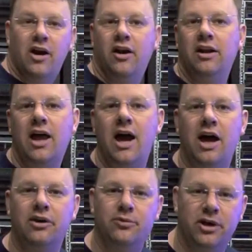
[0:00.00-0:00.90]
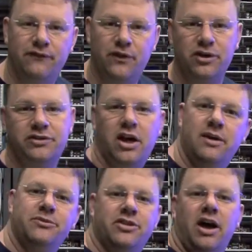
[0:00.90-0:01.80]
very loud when it first
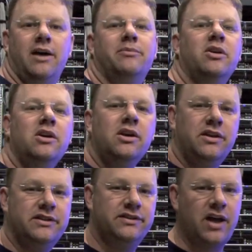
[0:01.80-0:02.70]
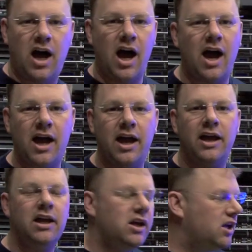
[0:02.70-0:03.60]
comes up. This is the
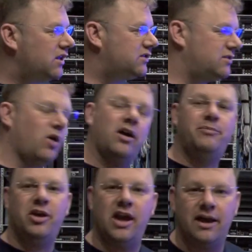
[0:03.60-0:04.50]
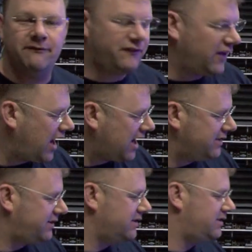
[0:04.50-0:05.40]
high RPM
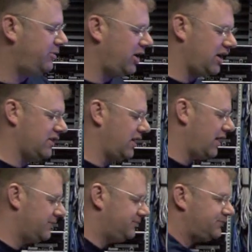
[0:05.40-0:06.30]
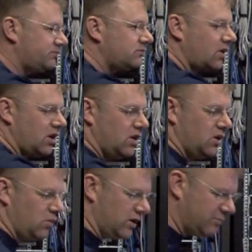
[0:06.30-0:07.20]
fans that are spinning in there.
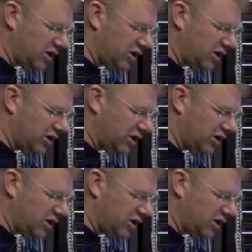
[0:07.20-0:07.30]
You can